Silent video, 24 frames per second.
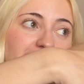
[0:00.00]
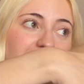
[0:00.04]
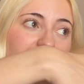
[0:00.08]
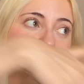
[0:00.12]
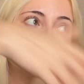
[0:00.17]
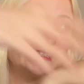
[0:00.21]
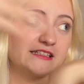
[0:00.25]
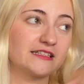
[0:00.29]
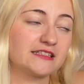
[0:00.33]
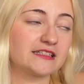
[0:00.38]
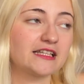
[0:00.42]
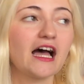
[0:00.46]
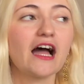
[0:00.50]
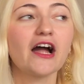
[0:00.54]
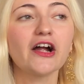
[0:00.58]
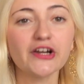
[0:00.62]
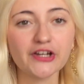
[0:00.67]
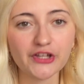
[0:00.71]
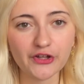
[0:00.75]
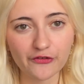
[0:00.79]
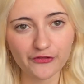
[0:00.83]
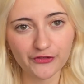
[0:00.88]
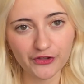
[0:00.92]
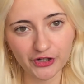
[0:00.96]
entirety
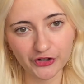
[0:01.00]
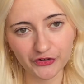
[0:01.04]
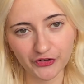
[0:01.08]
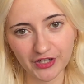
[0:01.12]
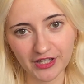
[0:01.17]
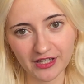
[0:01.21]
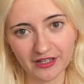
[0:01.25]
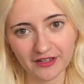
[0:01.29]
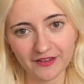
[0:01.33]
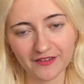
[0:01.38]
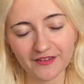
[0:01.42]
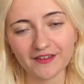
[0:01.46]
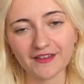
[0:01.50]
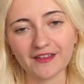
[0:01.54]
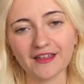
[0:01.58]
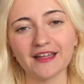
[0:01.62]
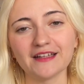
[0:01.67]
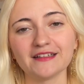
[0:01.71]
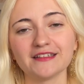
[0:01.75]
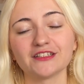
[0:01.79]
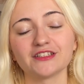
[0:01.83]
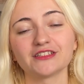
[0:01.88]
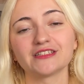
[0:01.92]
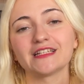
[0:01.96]
of the grid,
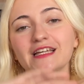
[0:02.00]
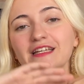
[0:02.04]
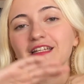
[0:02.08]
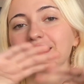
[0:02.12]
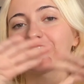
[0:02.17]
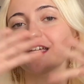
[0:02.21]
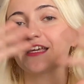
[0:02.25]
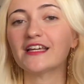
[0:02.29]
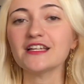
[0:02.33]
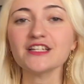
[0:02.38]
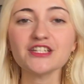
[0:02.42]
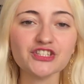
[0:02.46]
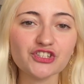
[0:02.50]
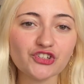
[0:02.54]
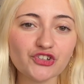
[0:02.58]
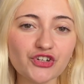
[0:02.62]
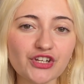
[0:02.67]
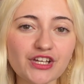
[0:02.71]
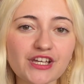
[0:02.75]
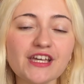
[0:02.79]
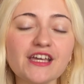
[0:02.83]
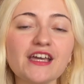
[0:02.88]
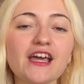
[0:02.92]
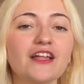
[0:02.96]
and their dating
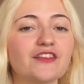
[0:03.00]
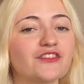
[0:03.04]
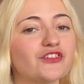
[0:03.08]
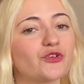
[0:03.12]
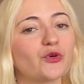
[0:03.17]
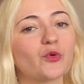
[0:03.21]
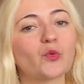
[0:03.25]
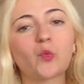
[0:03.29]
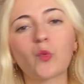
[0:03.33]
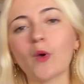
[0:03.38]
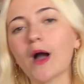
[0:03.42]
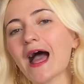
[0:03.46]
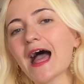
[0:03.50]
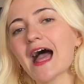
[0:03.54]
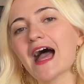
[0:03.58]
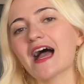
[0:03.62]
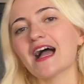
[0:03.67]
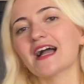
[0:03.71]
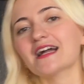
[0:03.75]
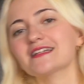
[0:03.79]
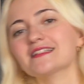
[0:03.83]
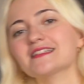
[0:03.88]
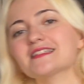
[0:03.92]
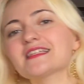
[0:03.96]
history, and their
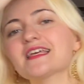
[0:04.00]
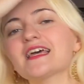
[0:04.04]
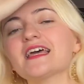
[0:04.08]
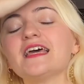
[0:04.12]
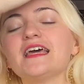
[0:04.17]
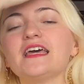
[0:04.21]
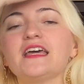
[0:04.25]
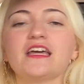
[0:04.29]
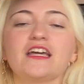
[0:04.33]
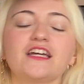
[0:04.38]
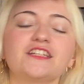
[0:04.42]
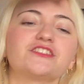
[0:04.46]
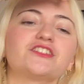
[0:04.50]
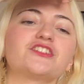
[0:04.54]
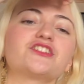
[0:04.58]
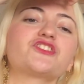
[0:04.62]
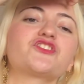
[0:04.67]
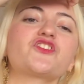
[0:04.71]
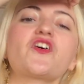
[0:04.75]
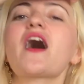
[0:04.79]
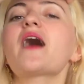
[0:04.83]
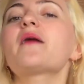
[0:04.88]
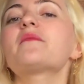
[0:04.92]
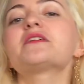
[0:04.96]
wags, and their
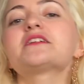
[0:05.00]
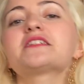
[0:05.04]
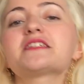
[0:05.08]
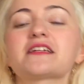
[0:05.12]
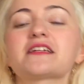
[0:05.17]
dramas, and